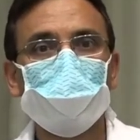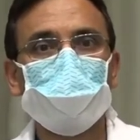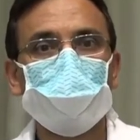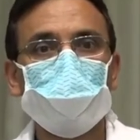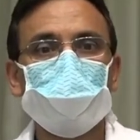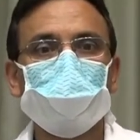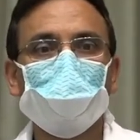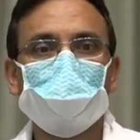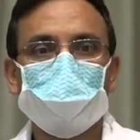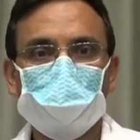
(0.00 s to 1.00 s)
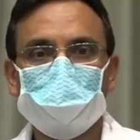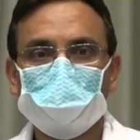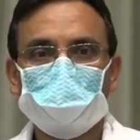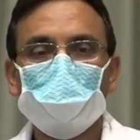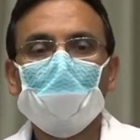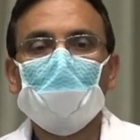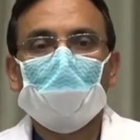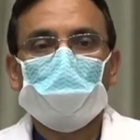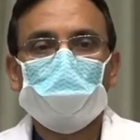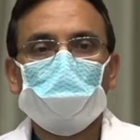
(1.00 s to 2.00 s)
if the wound's not perfect,
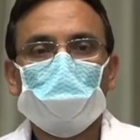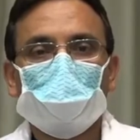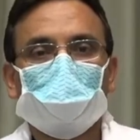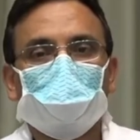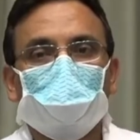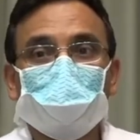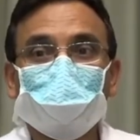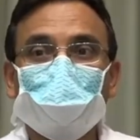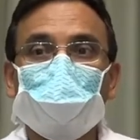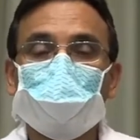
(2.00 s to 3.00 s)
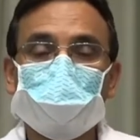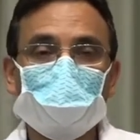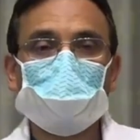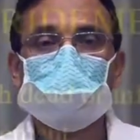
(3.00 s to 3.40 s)
we want to kind of get it ready,